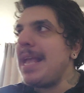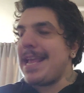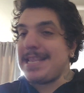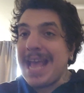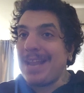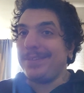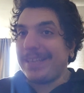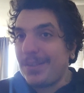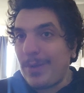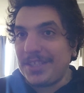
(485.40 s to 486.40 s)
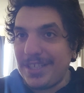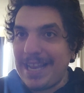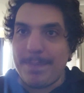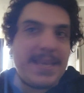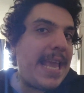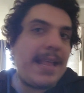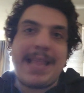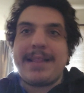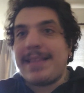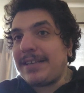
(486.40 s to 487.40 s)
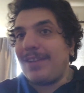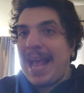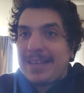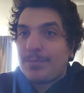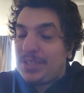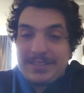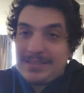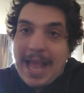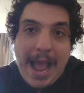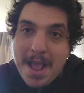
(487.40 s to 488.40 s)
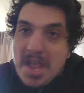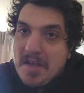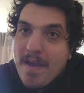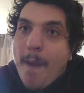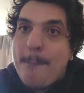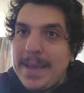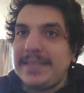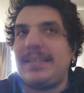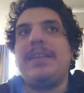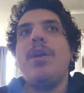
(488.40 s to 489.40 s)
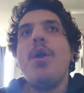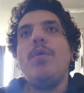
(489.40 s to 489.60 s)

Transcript: And then the second question that Dexter asked, which is amazing.